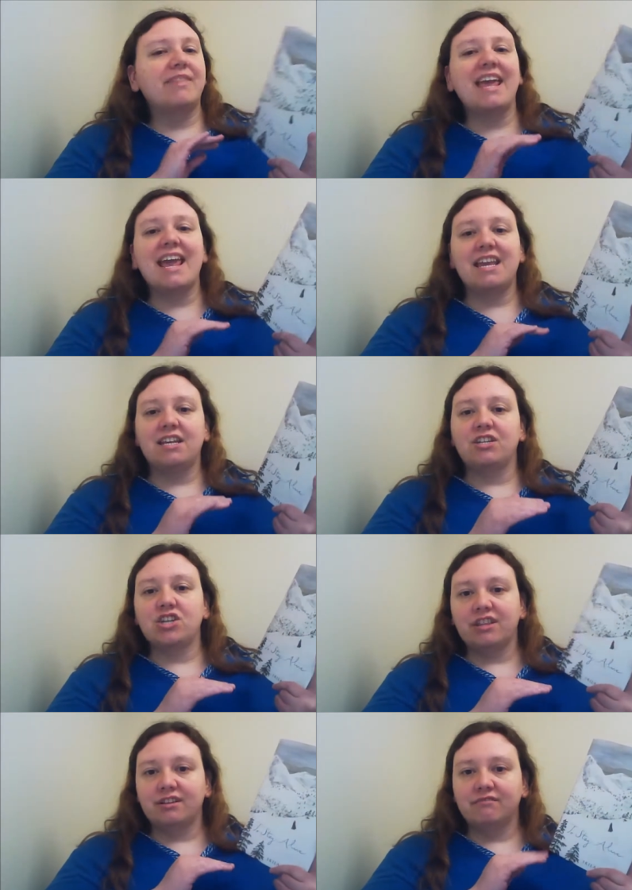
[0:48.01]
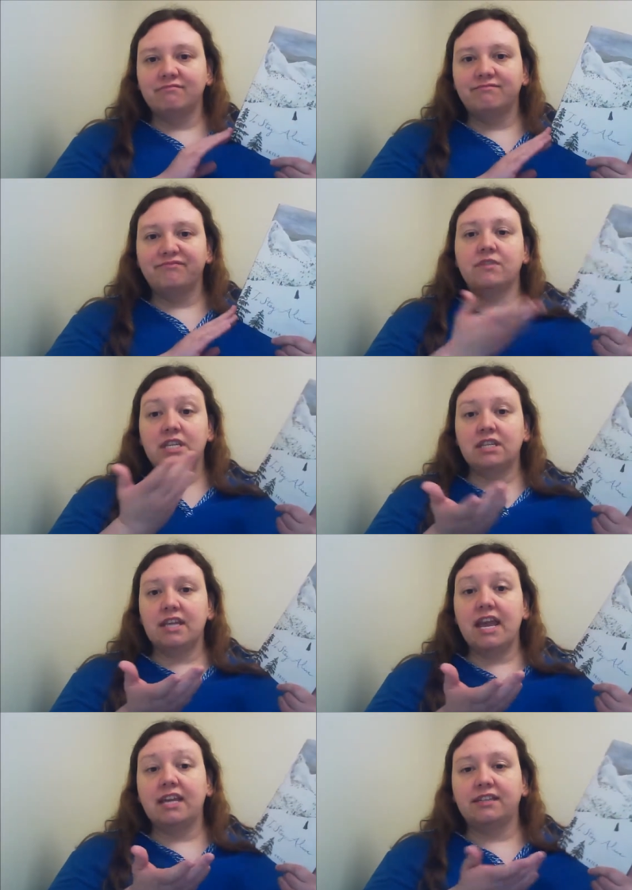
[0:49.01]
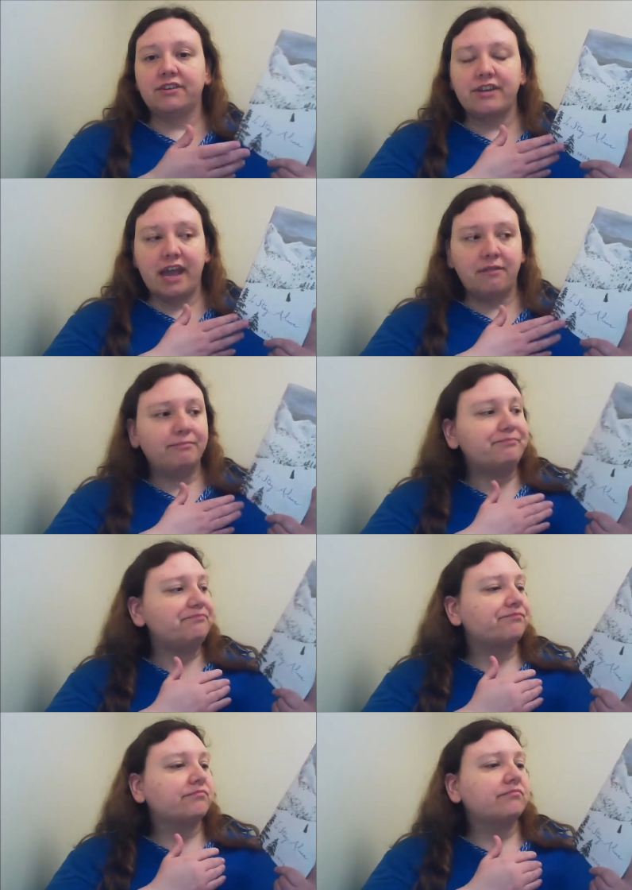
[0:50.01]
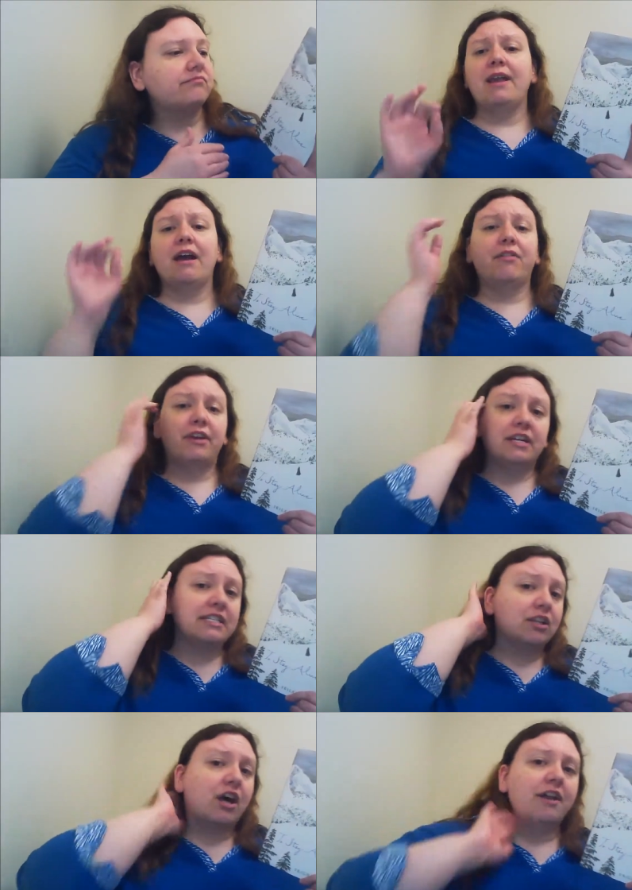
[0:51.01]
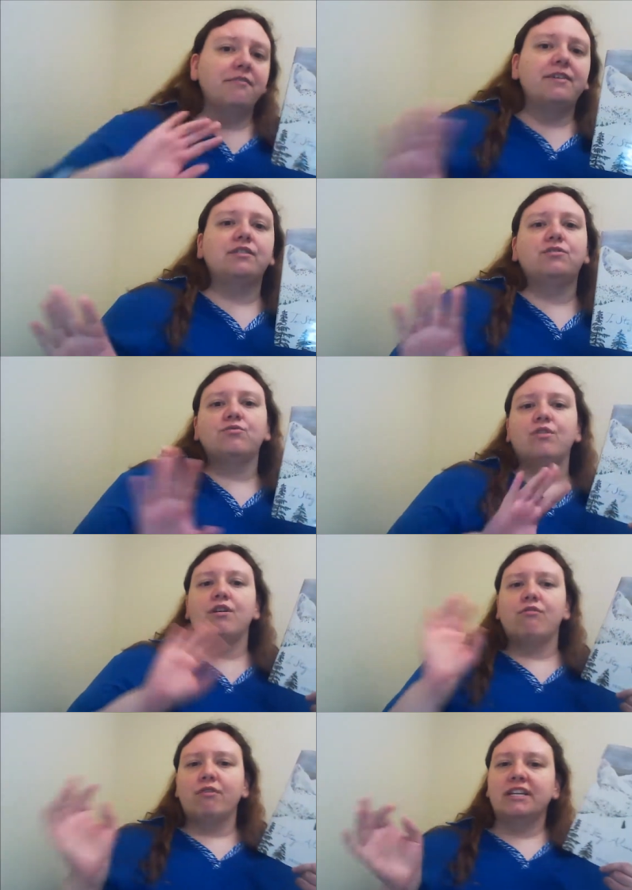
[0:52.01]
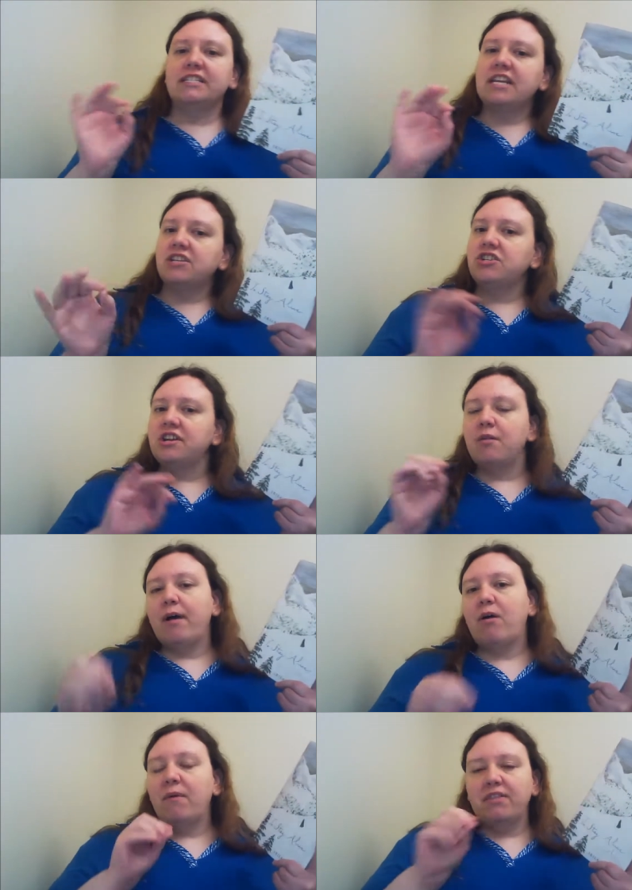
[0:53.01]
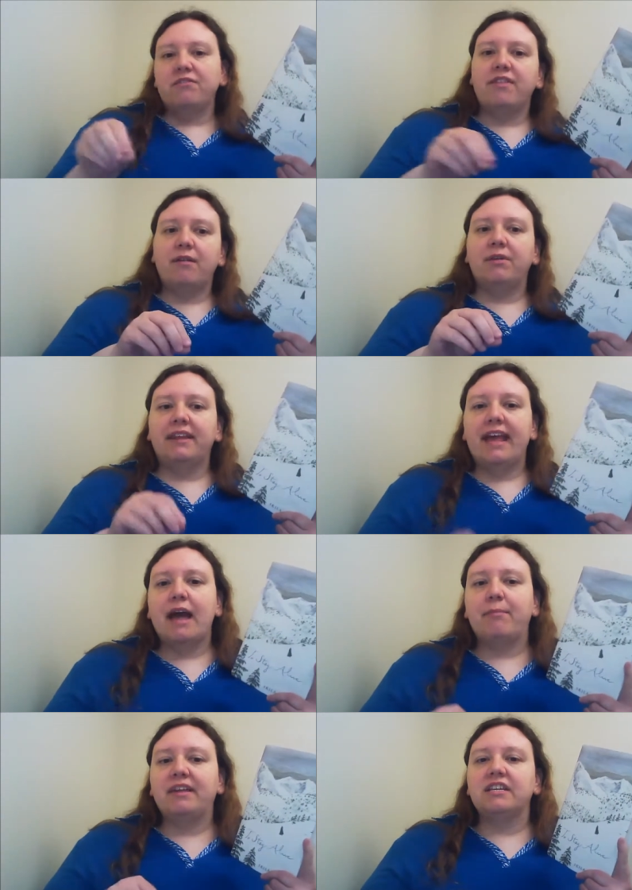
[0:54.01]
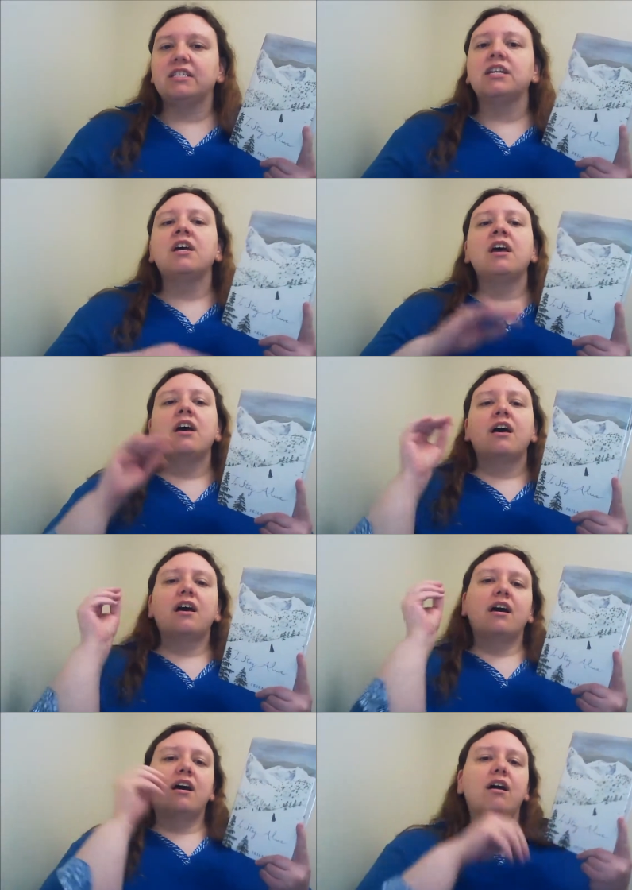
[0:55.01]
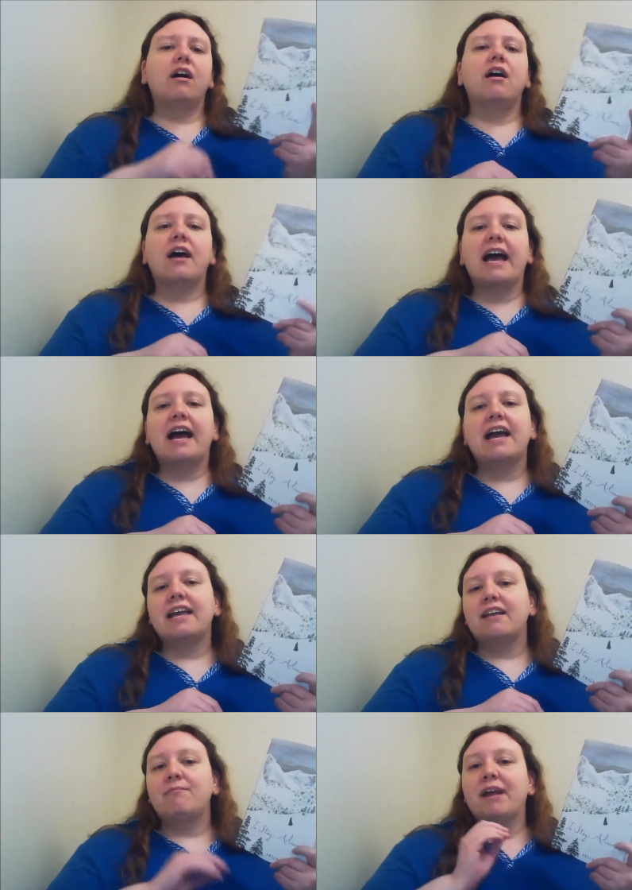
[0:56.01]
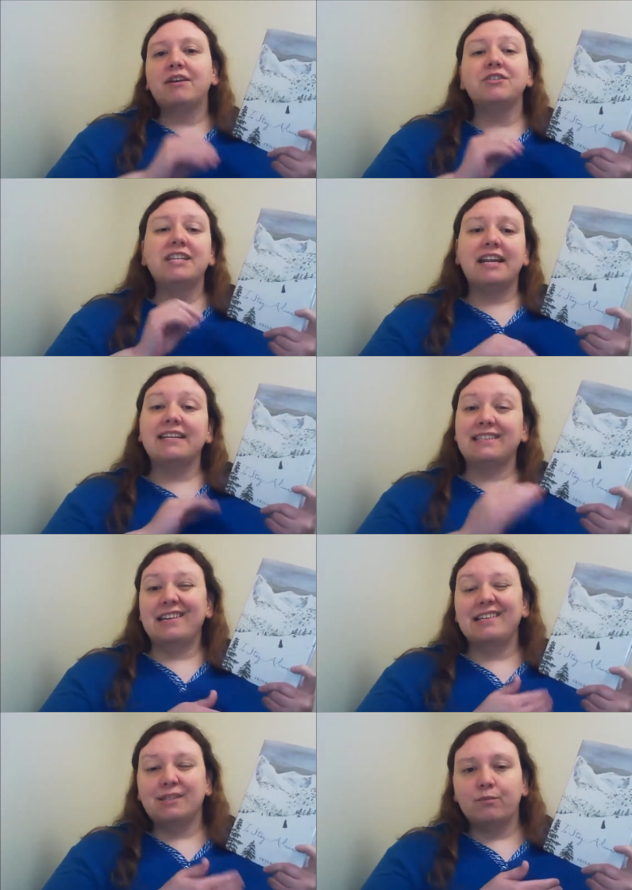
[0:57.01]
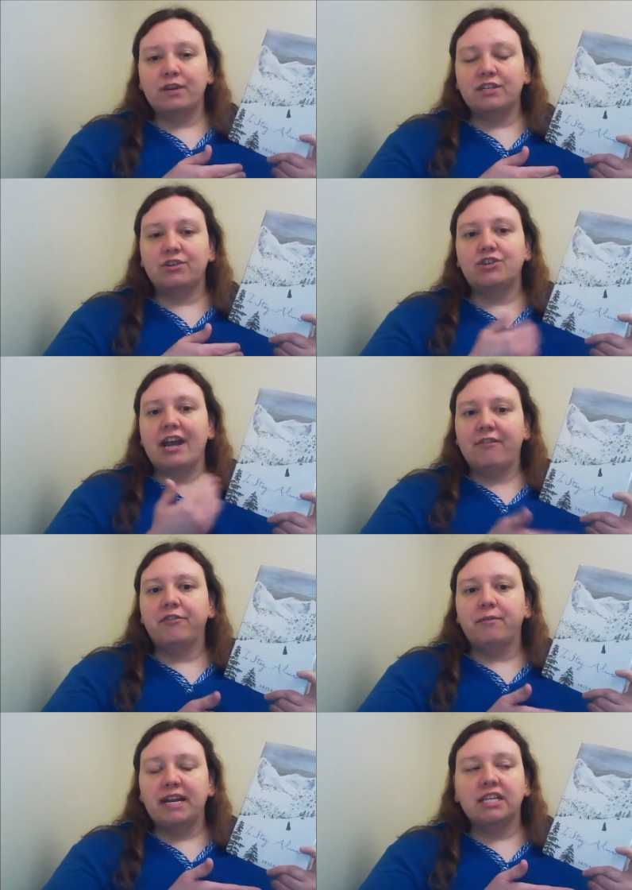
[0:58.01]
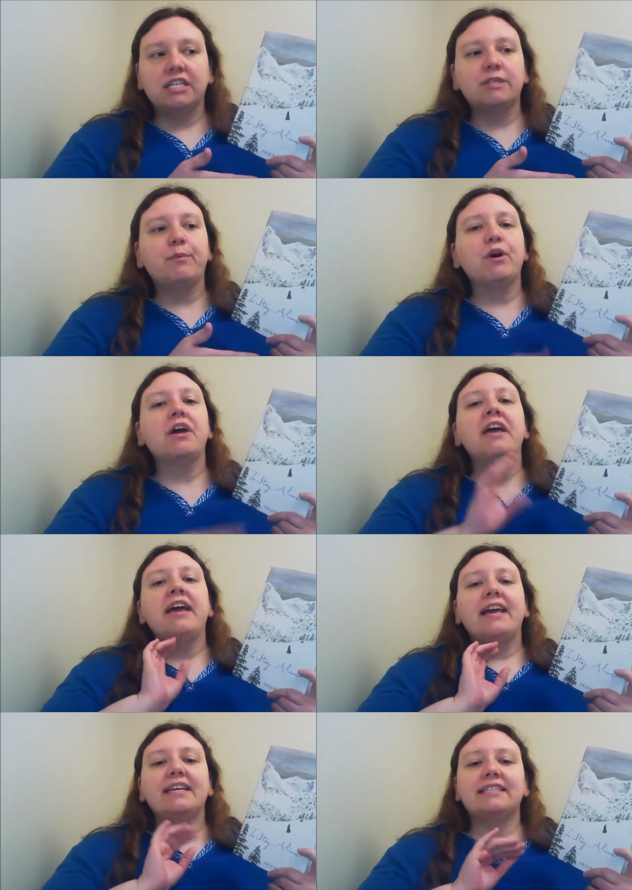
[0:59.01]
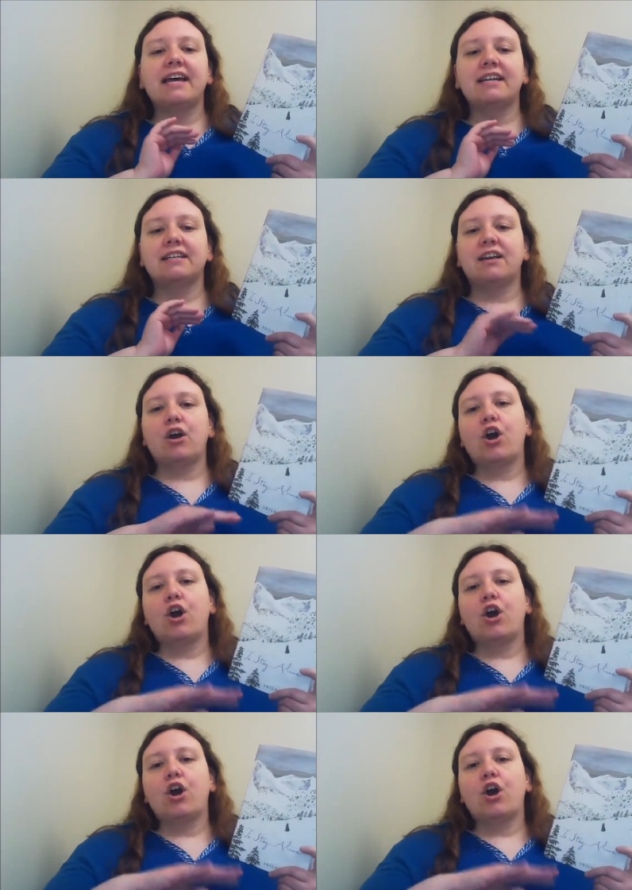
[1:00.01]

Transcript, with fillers: they ate each other. They, they ate their dead. Now there is a lot of historical contention about whether that really happened. I my understanding as I did some research after reading this book is that